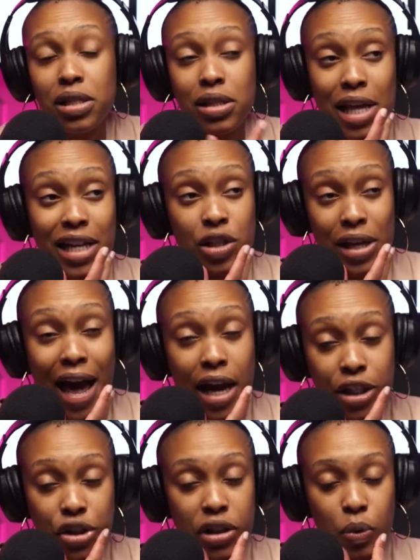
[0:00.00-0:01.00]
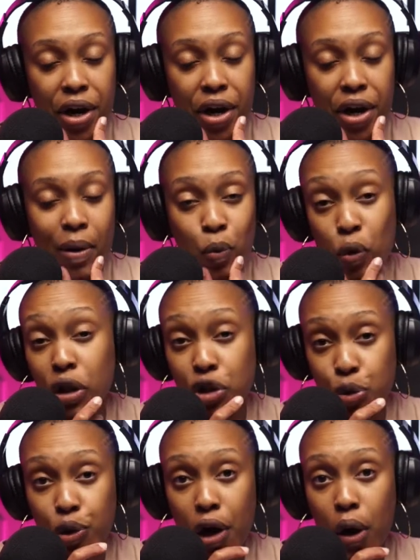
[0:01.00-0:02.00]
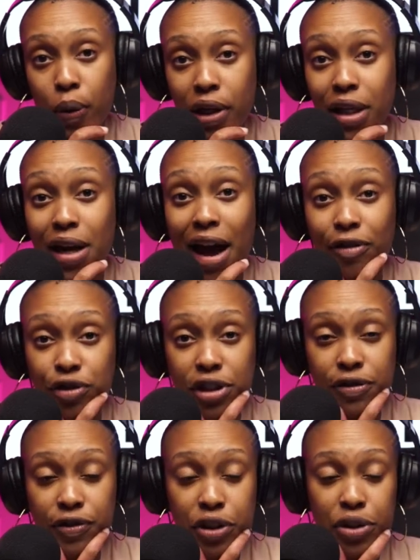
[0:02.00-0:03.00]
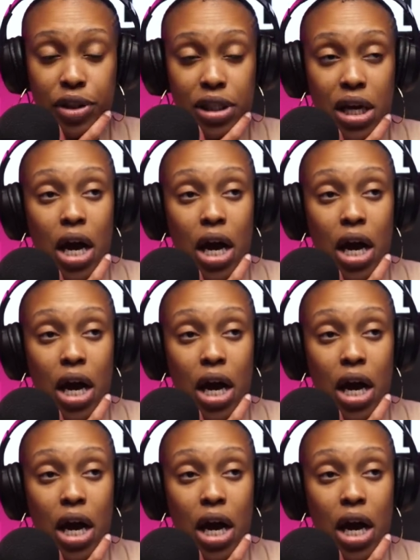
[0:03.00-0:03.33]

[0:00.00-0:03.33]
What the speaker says: that's actually where I want to go in Africa first.